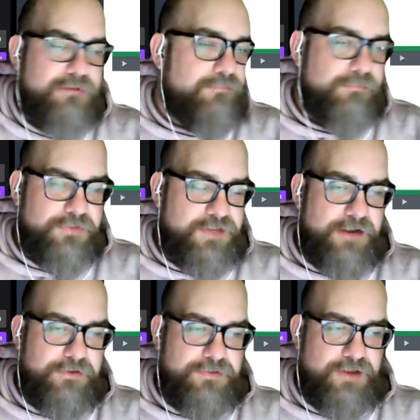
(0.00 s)

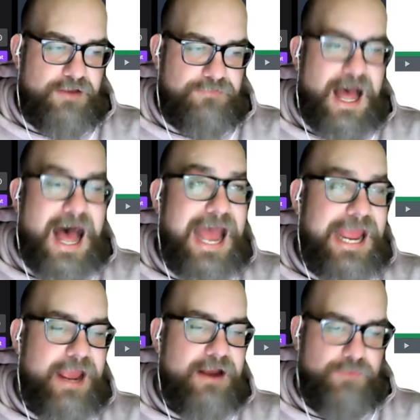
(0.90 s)
Standard stuff. High
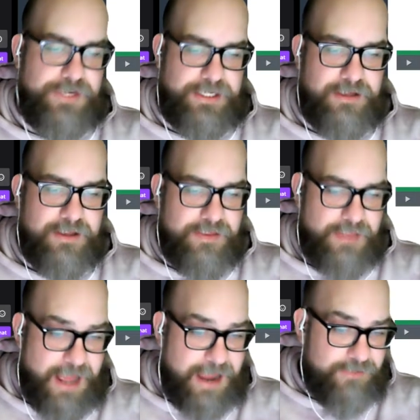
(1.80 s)
equity. The
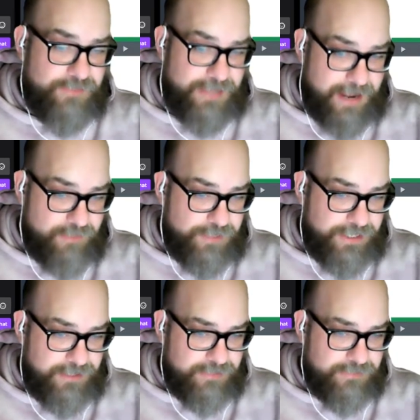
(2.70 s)
higher the
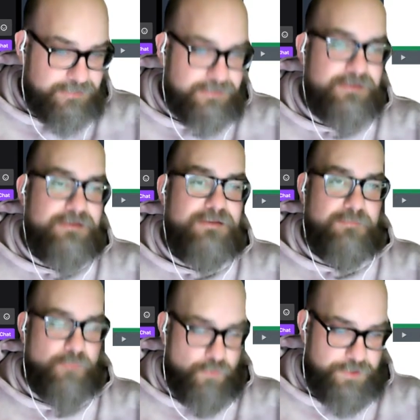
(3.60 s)
equity, the
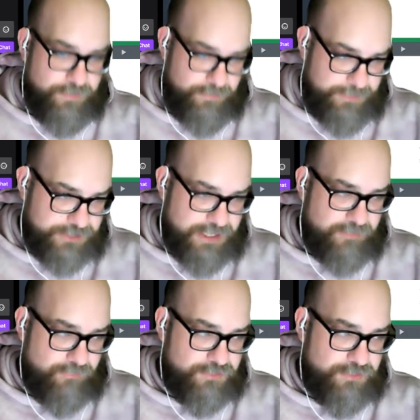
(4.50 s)
more you're going to be
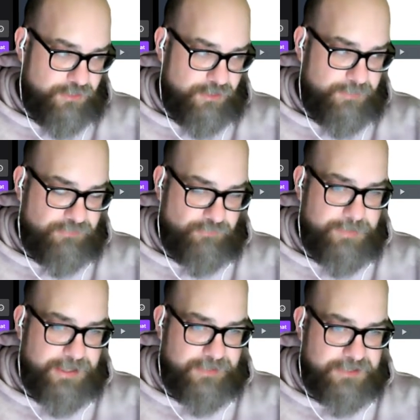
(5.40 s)

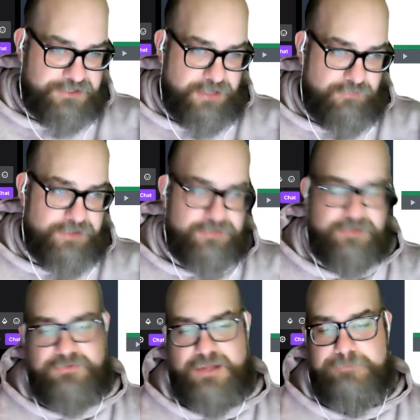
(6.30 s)
3-betting that check raise on the flop.